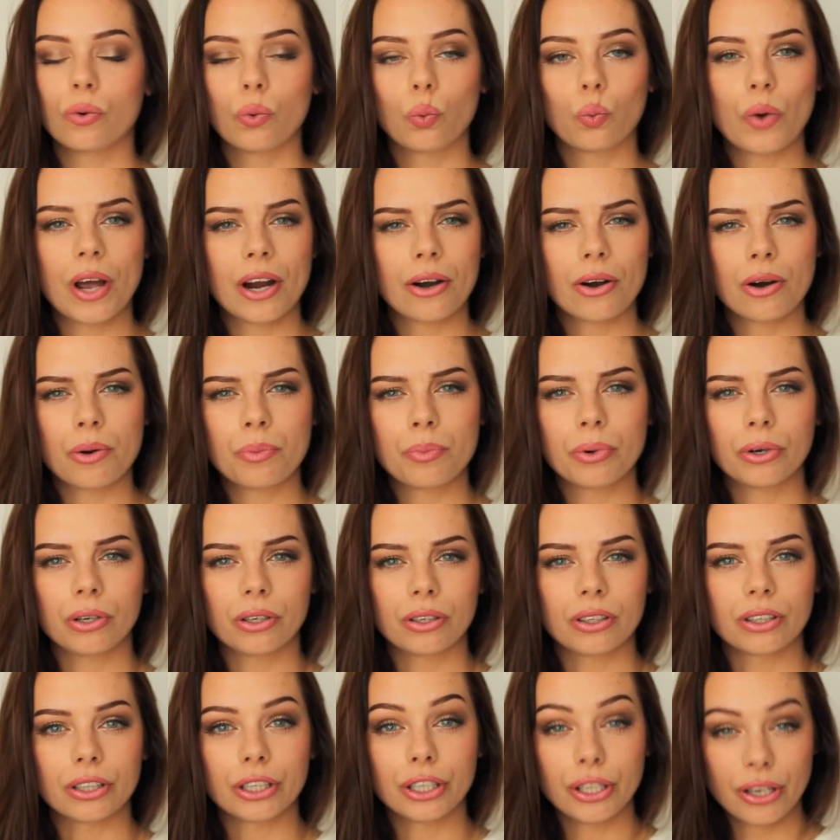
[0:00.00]

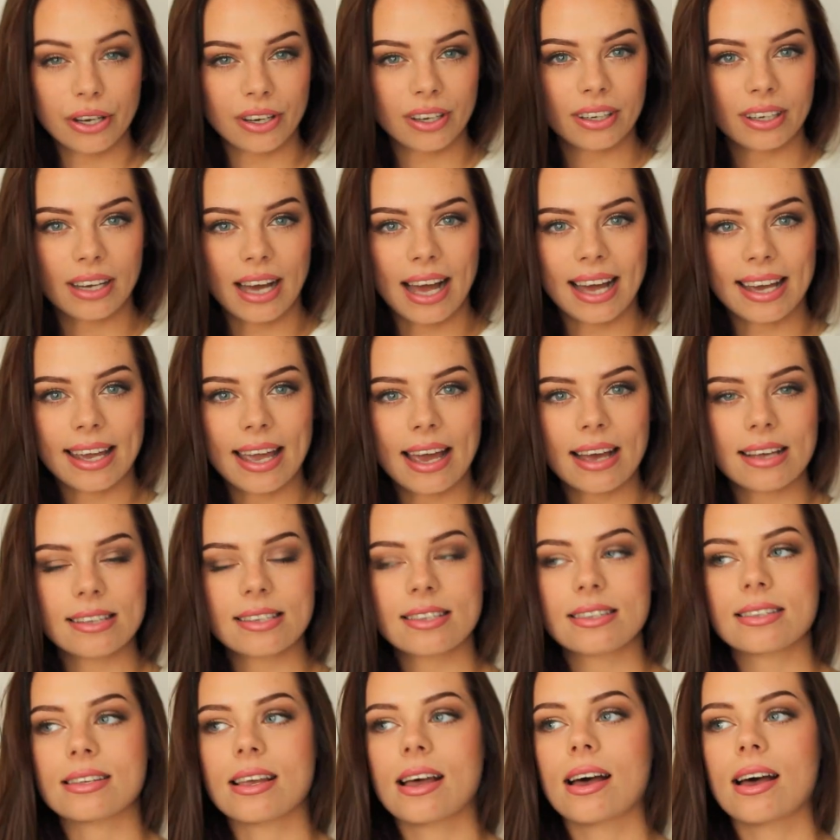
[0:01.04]
wearable look, I guess,